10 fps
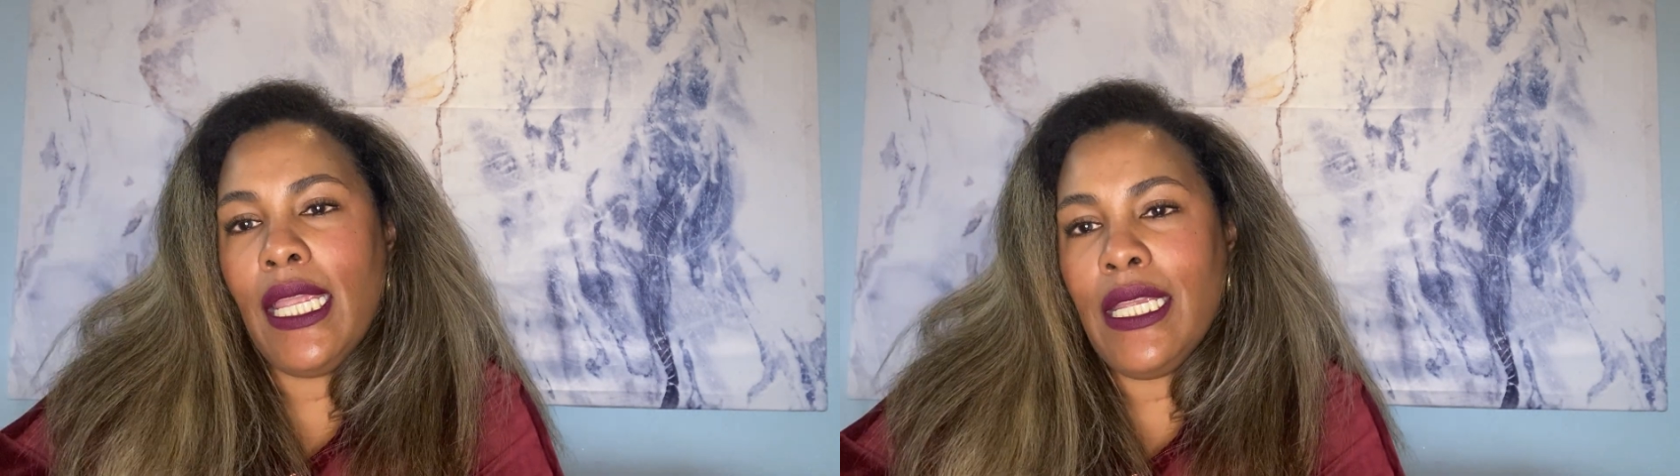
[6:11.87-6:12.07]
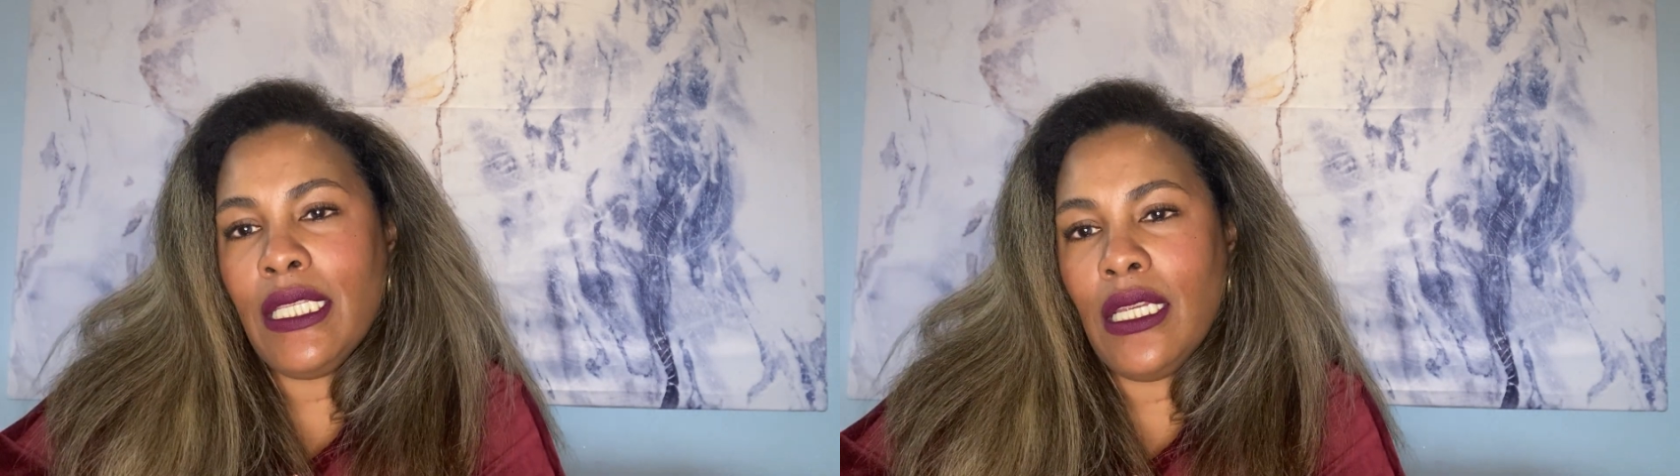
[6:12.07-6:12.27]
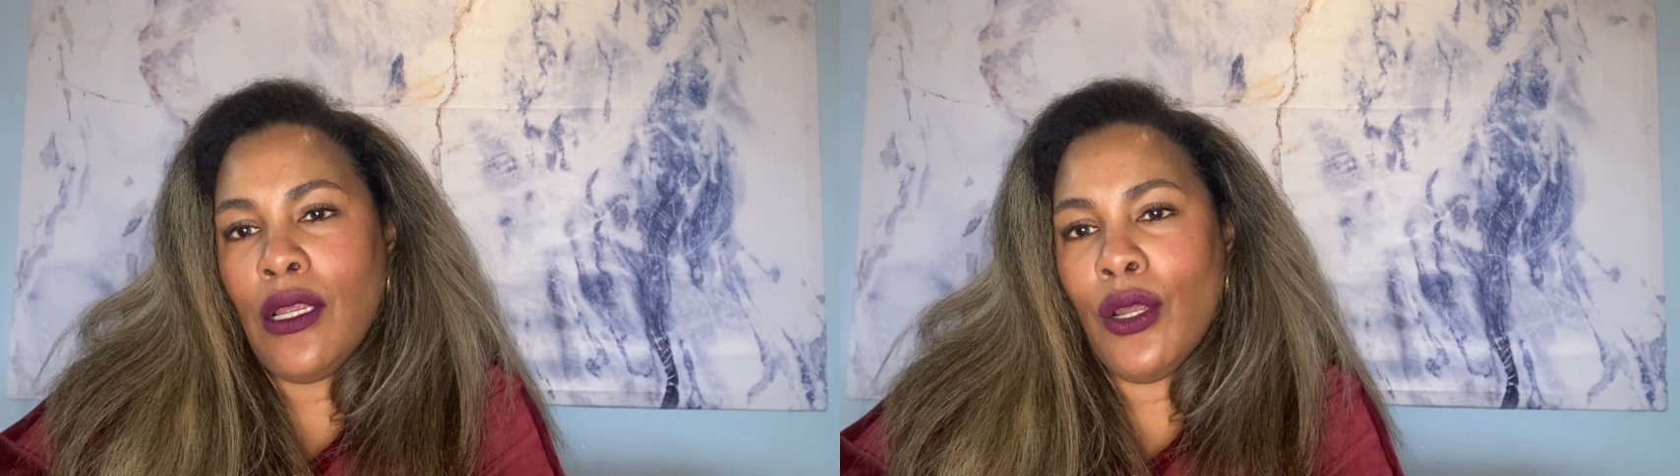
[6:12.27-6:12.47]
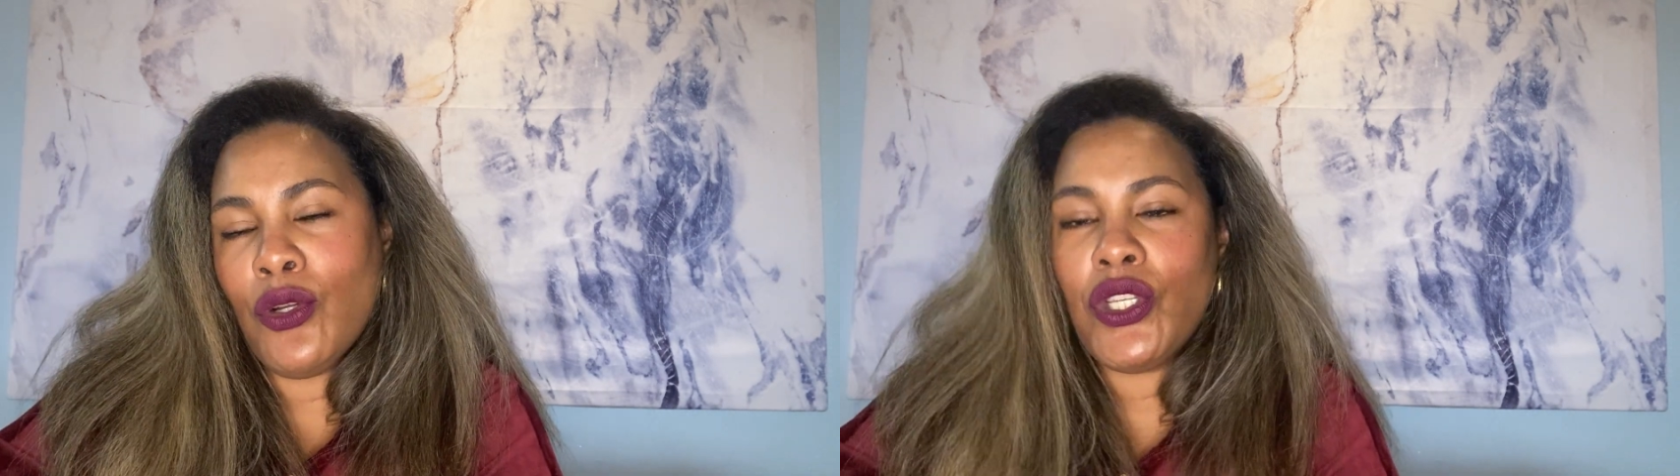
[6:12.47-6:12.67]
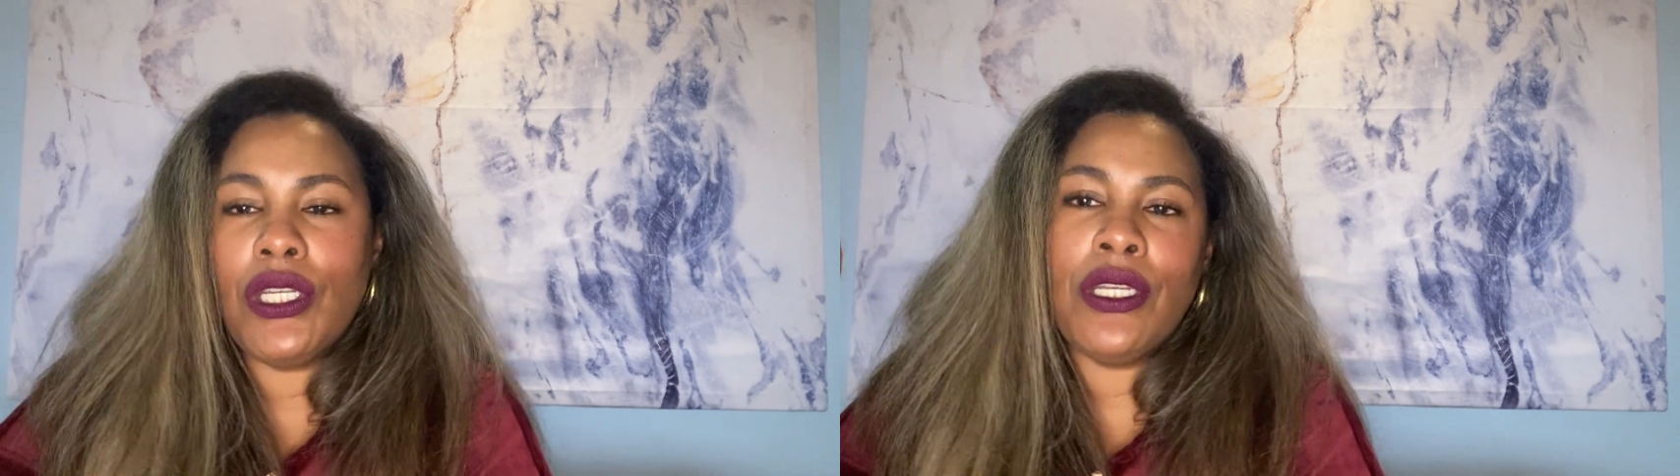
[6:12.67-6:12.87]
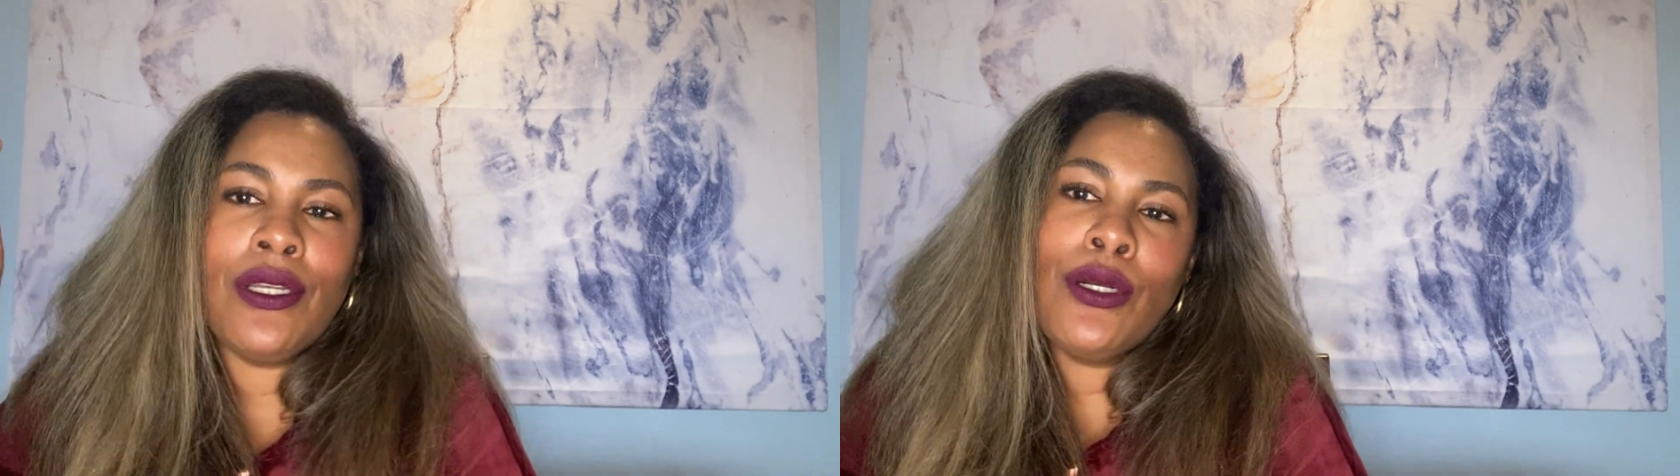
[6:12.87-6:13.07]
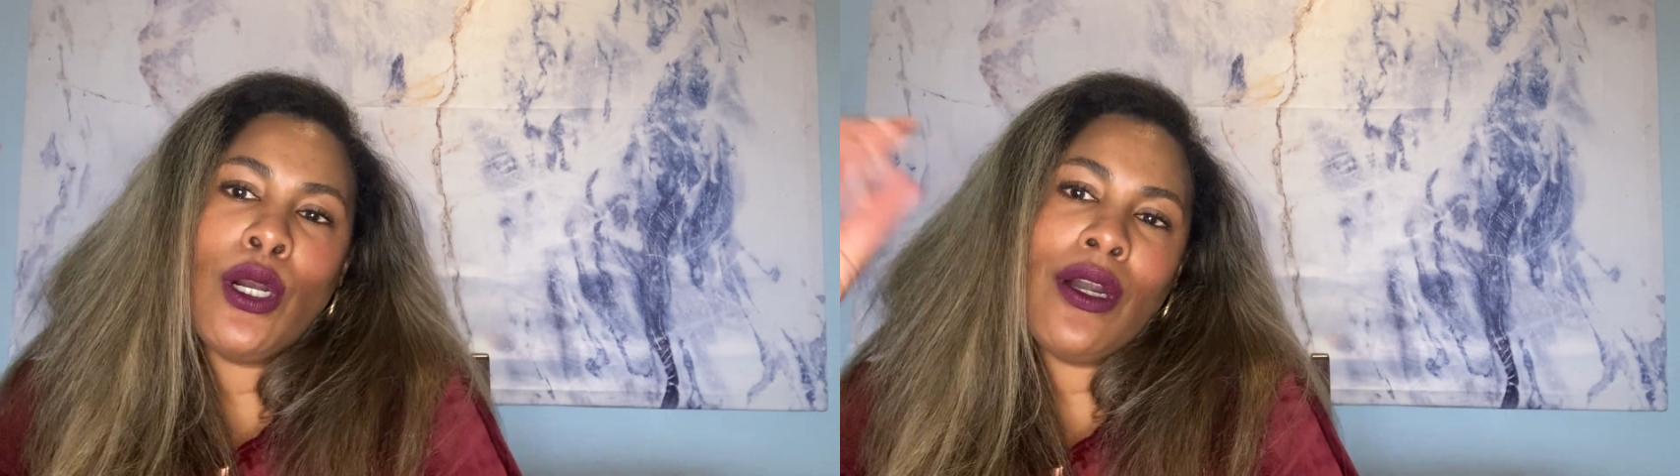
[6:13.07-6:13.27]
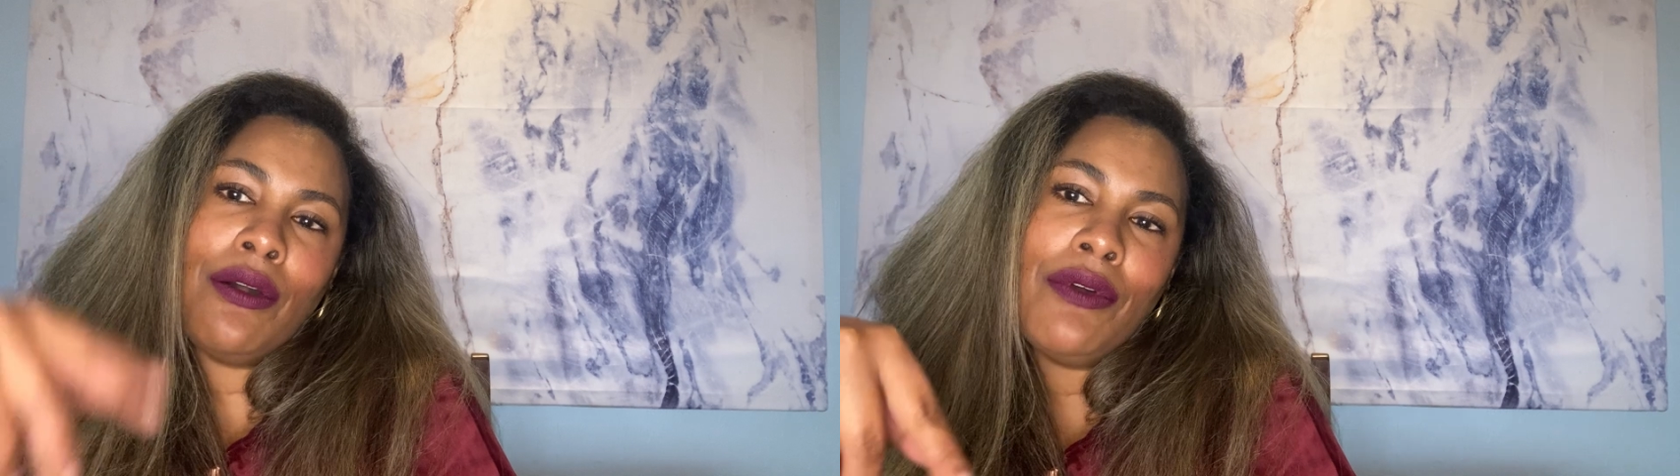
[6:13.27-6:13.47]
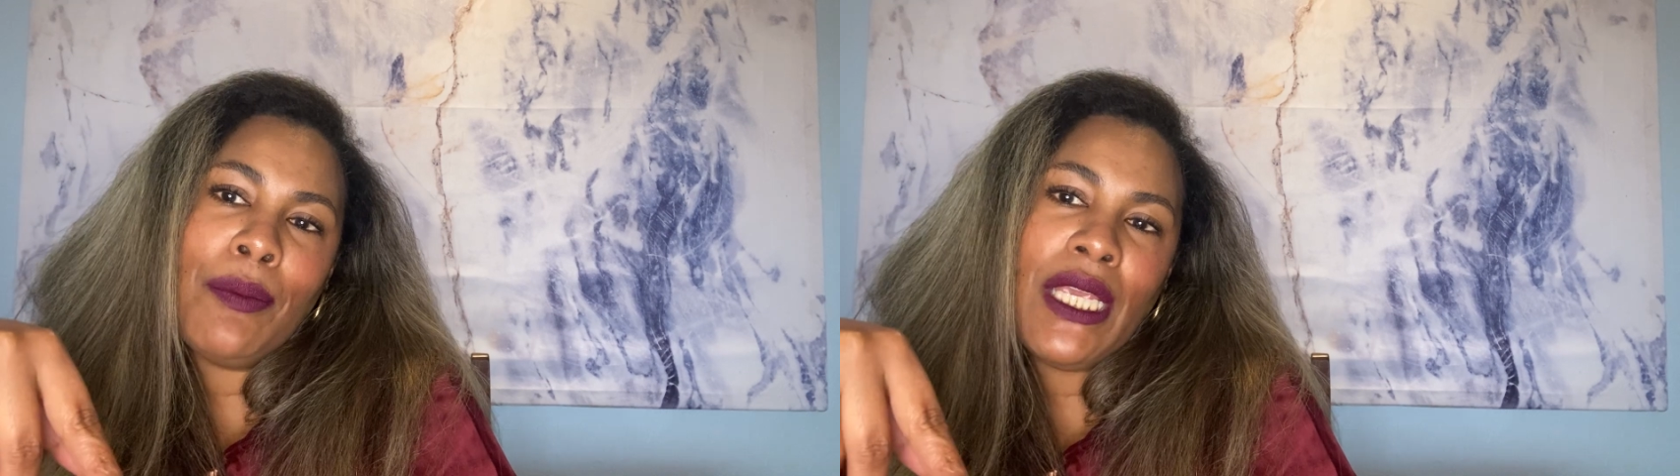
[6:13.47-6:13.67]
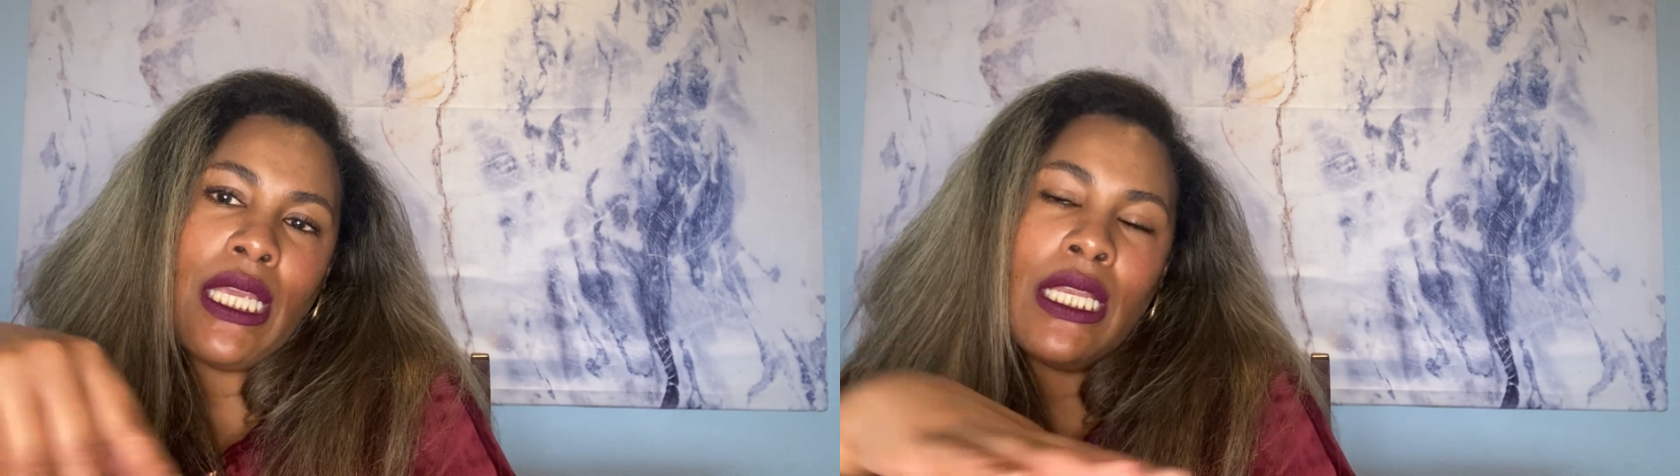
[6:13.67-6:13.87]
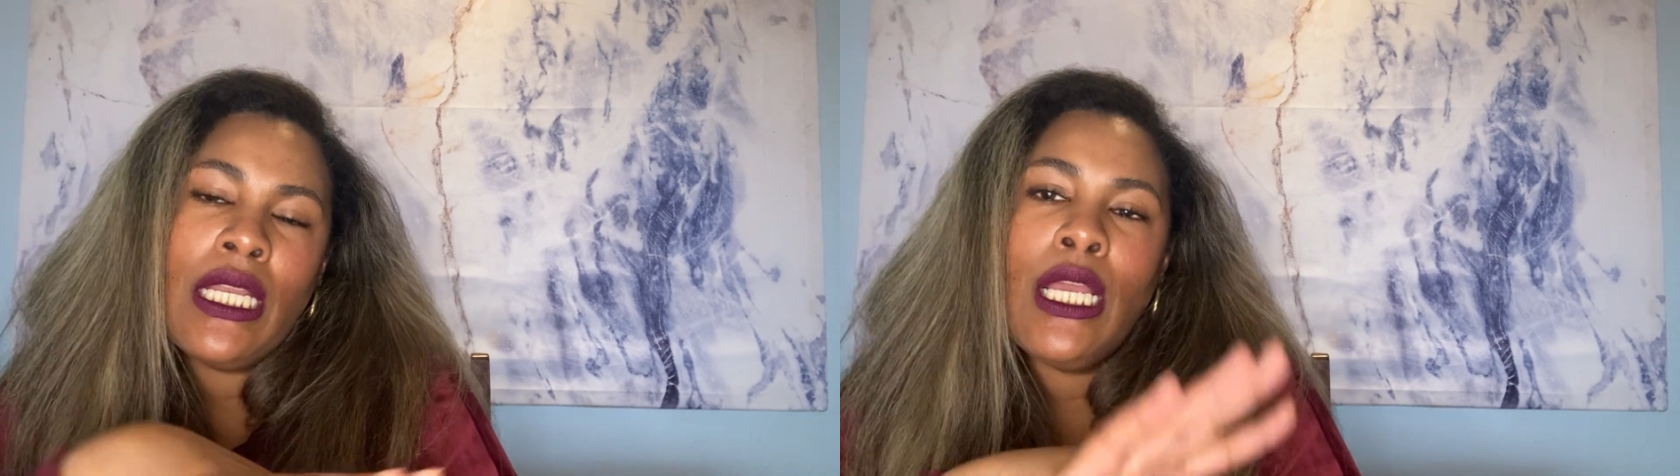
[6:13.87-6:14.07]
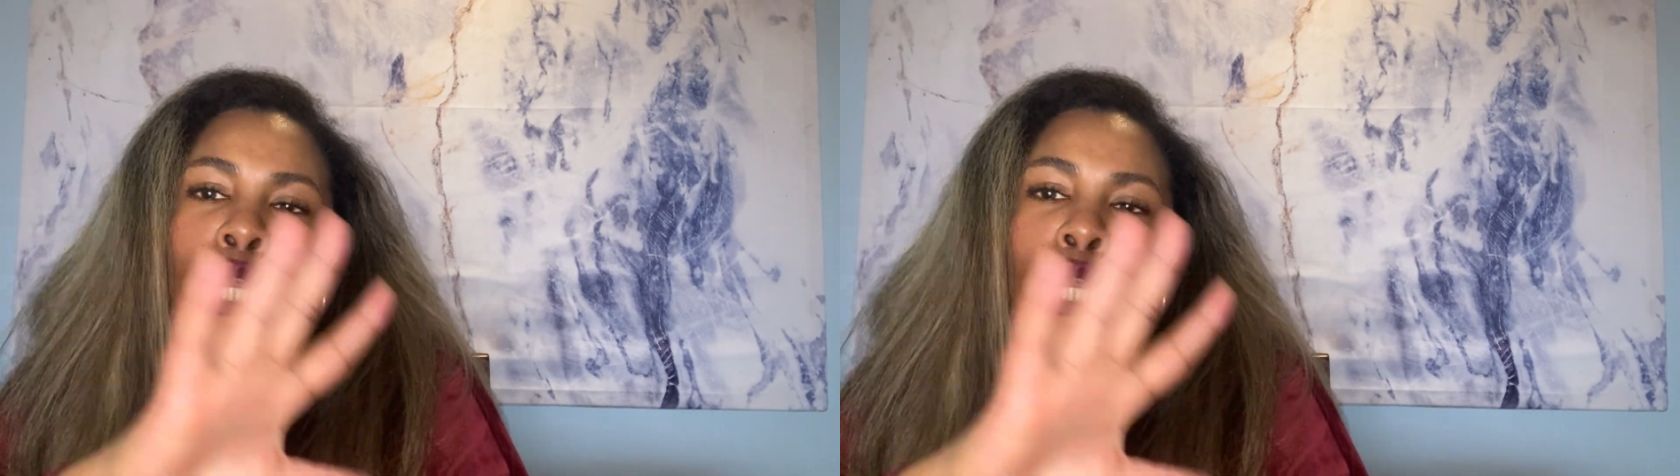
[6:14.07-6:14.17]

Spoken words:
Indian Ocean, Caribbean,